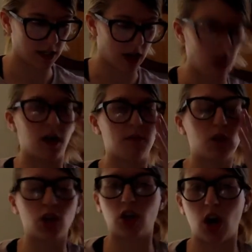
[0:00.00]
I'm
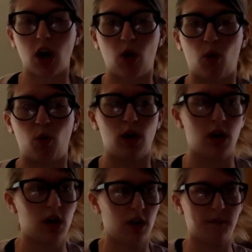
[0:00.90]
going to go
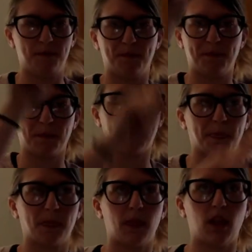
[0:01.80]

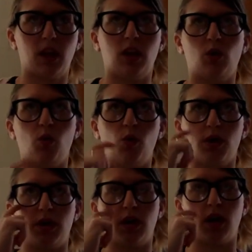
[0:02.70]
in
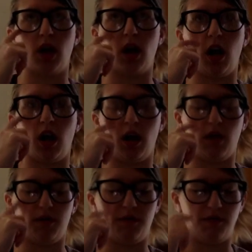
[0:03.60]
order
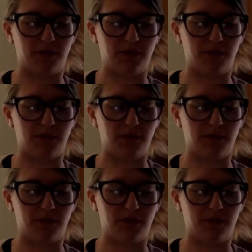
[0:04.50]
of